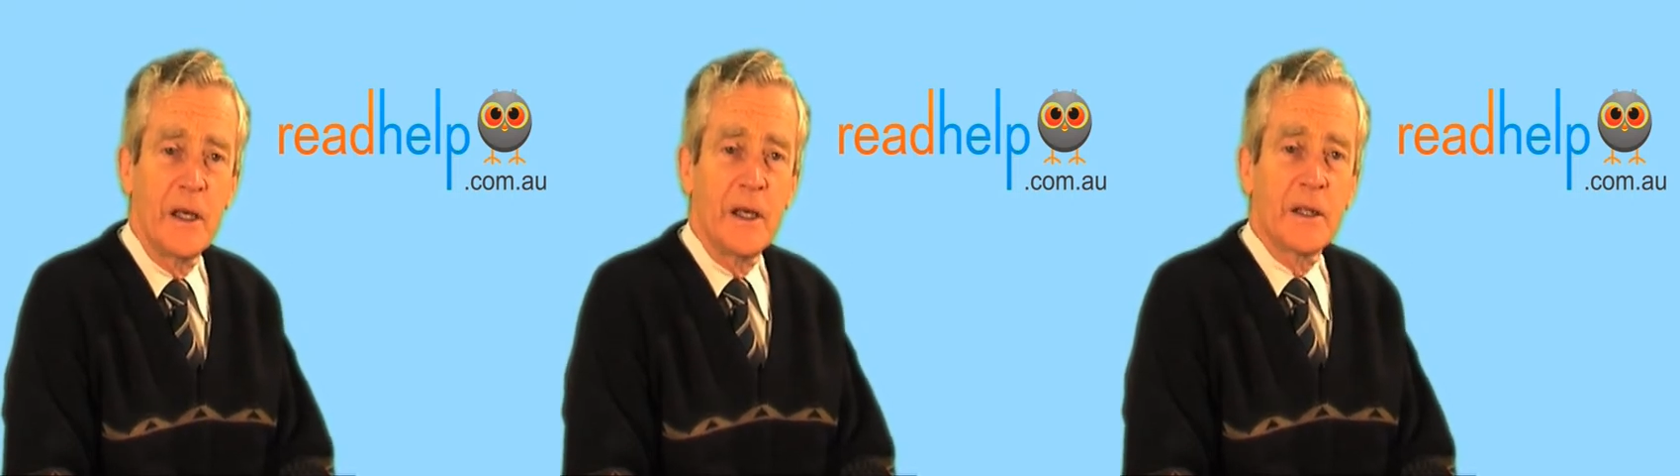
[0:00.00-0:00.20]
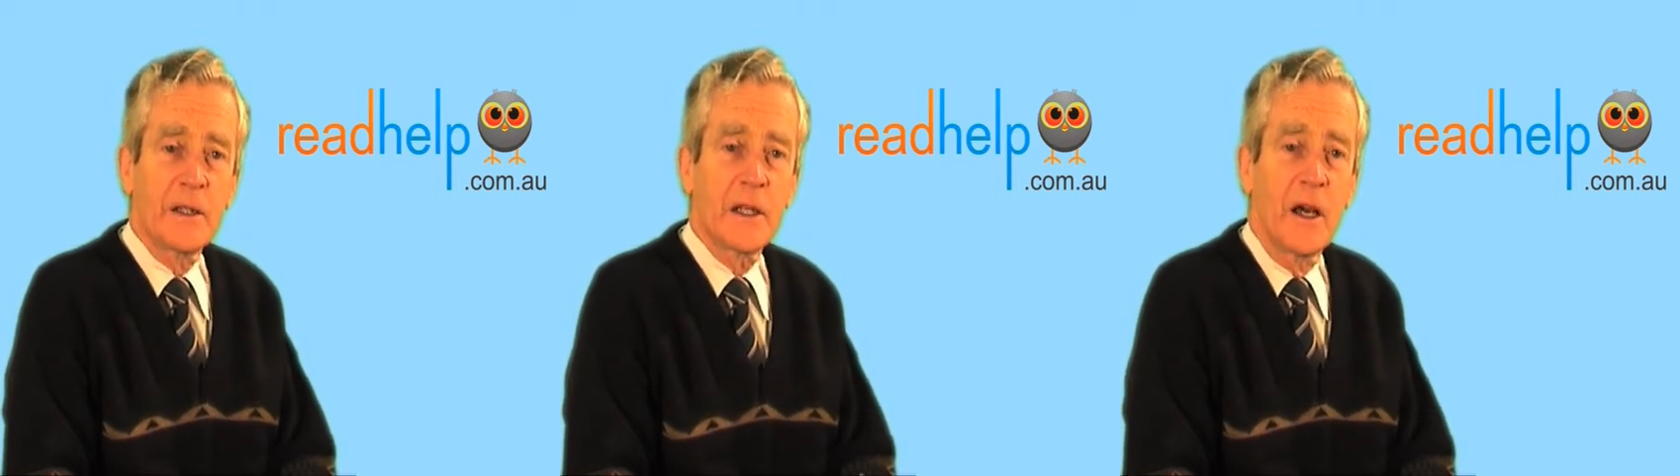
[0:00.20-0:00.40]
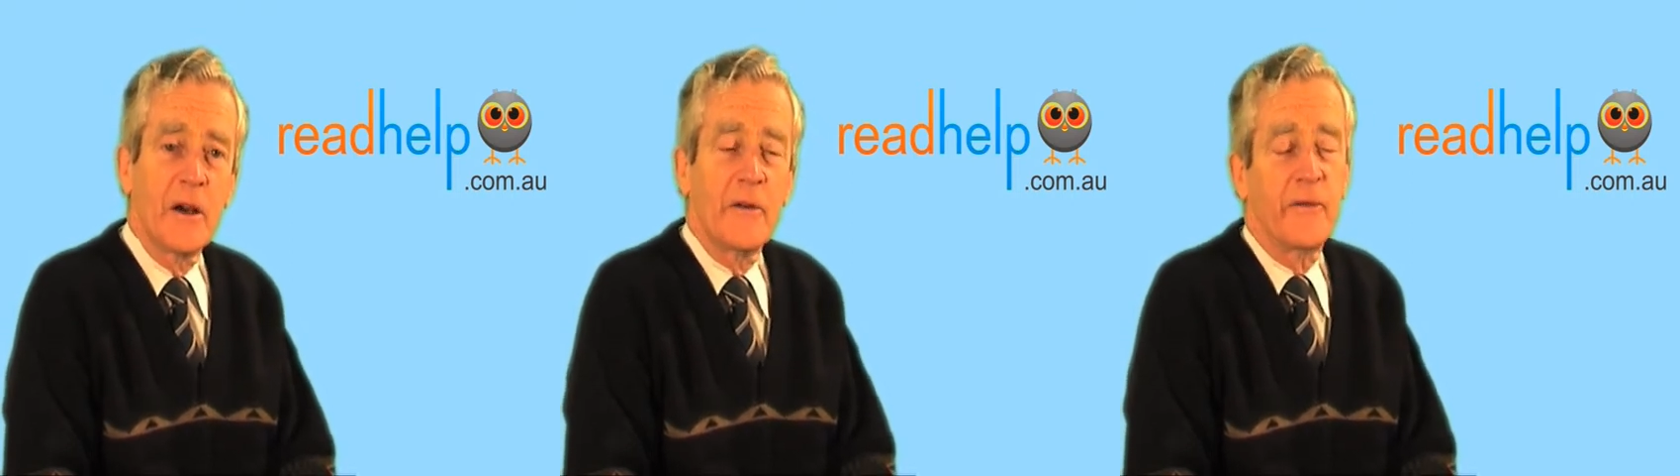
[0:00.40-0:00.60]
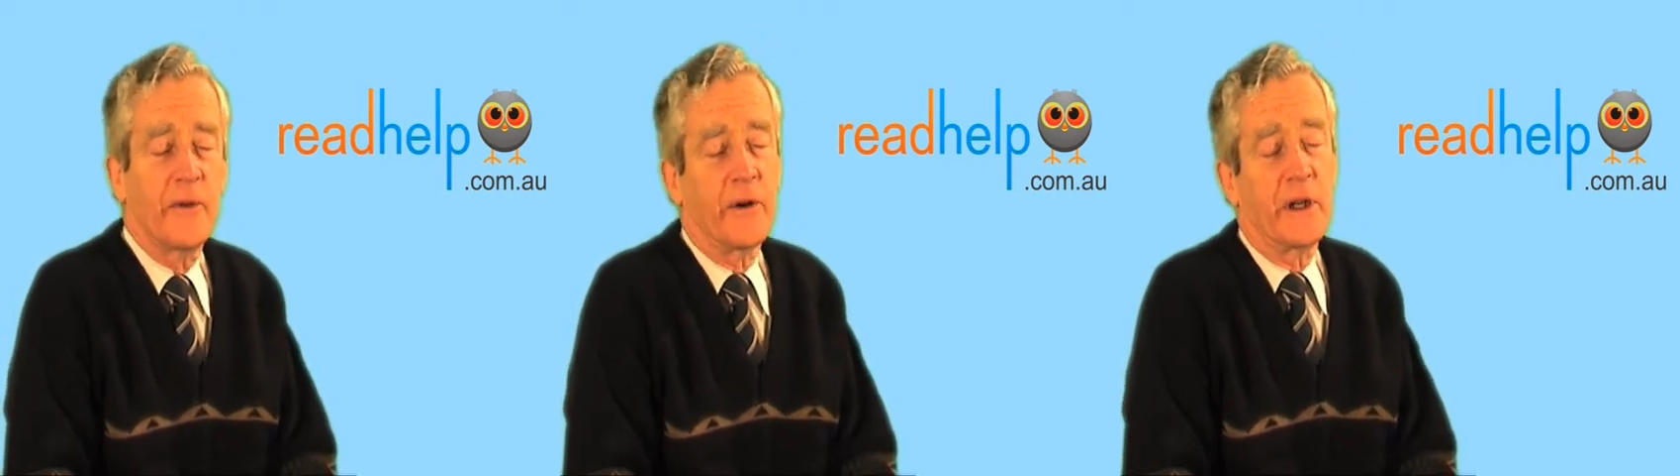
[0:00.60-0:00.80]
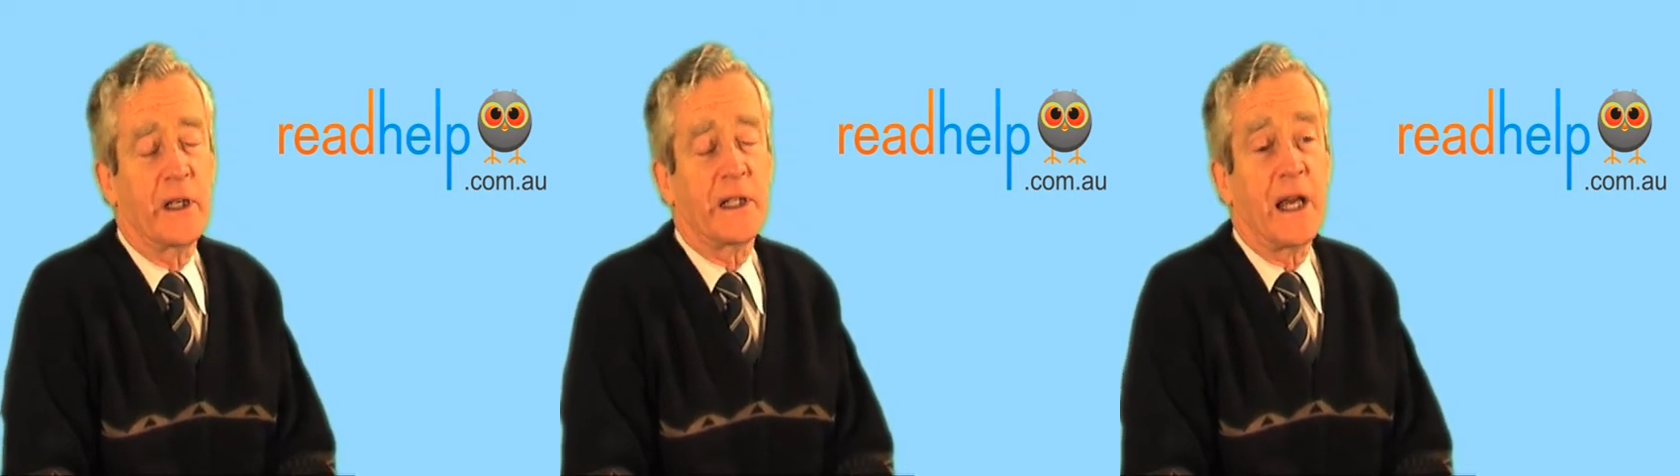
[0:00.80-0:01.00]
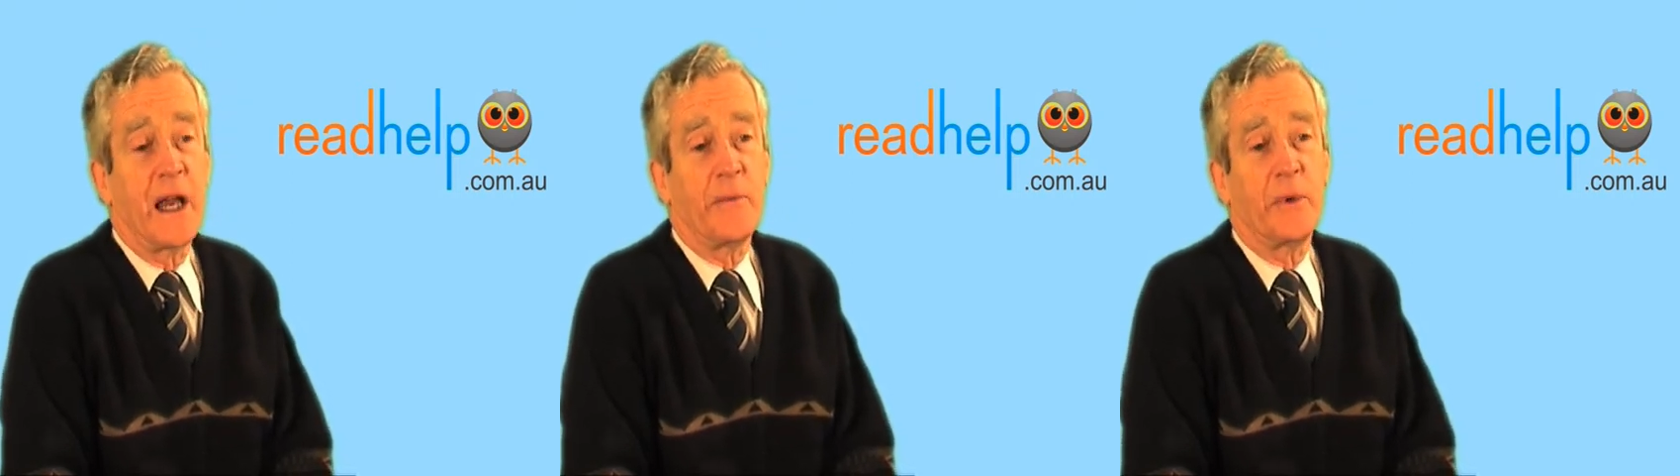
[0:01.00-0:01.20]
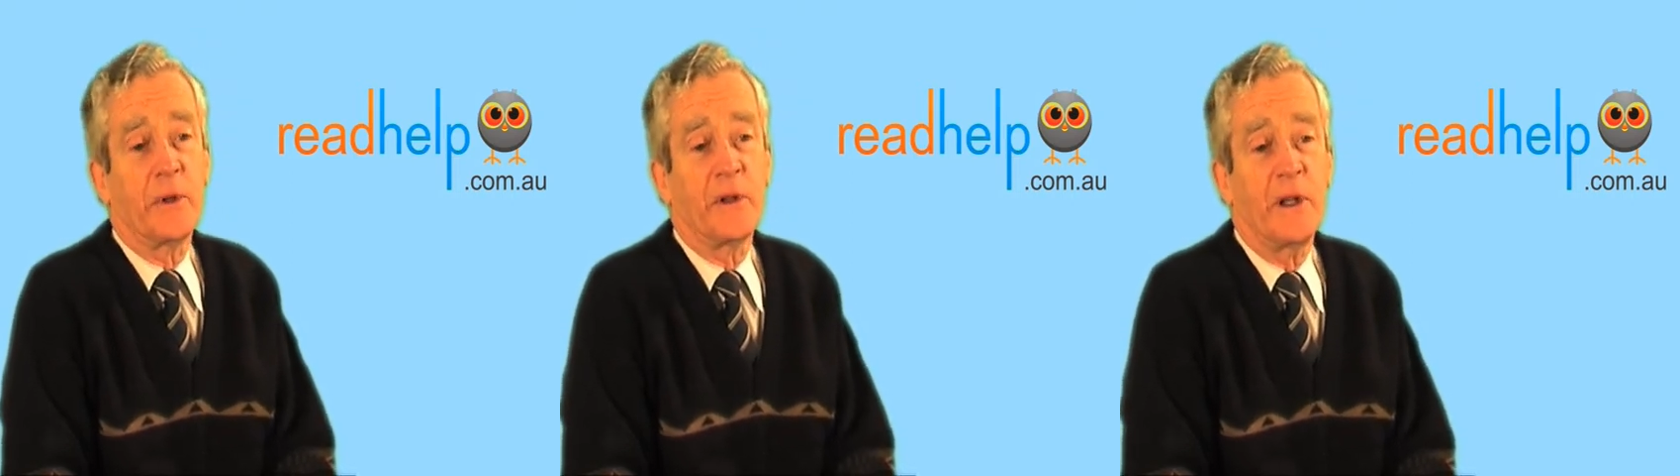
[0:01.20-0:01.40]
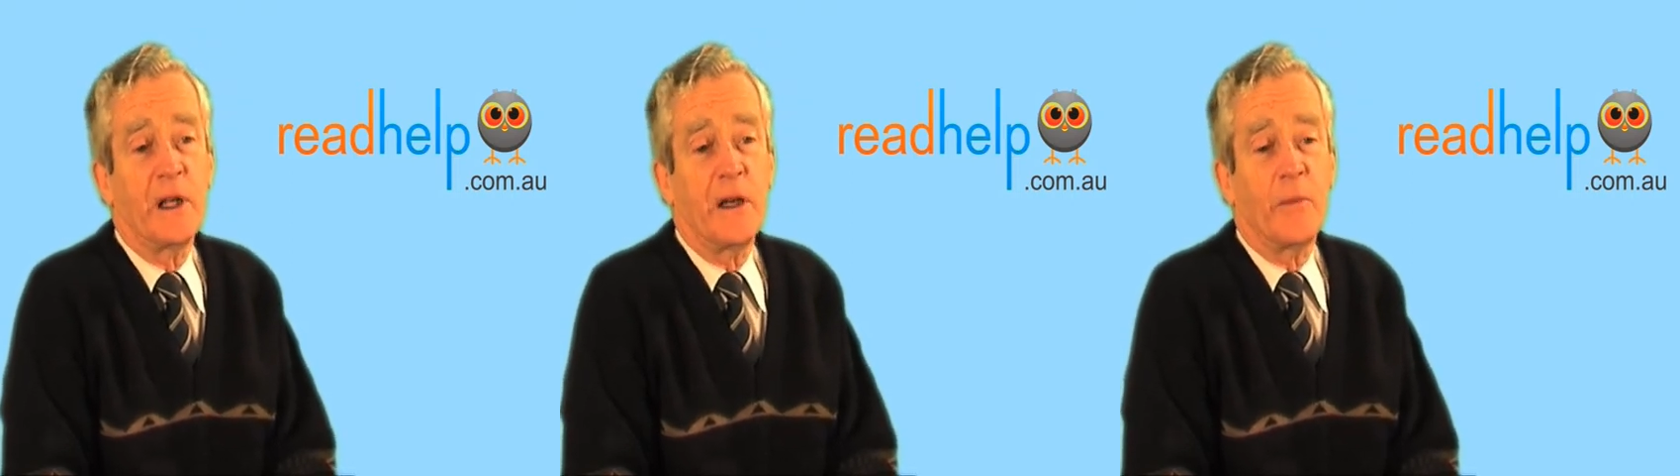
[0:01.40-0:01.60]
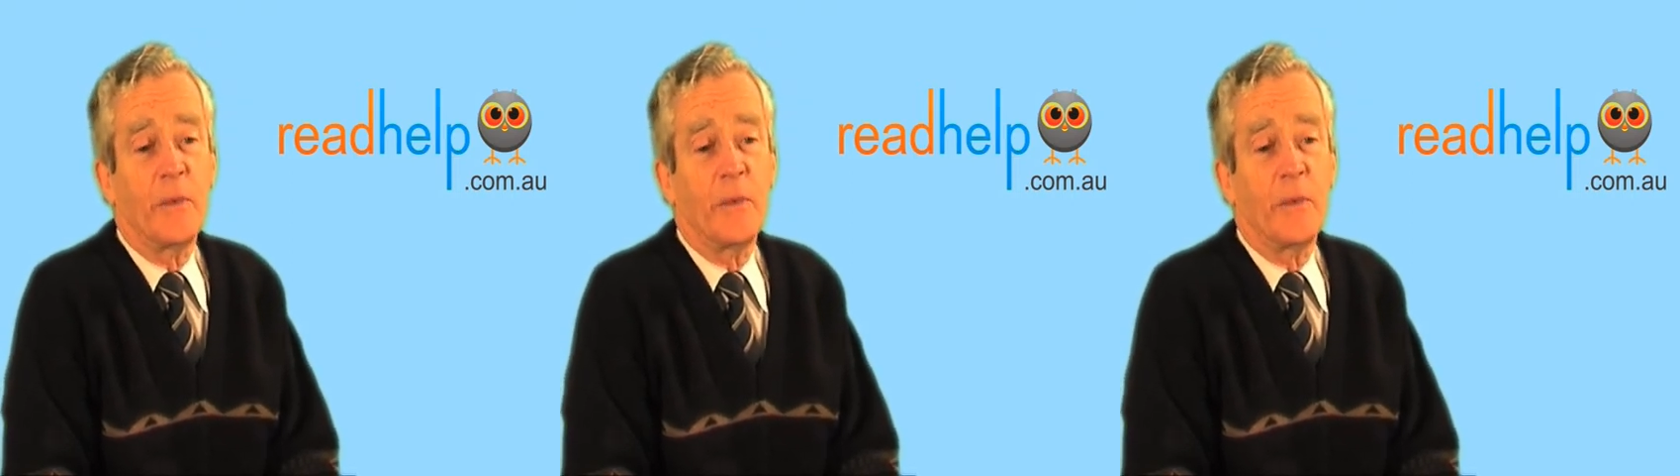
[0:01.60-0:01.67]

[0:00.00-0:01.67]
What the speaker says: So, for example,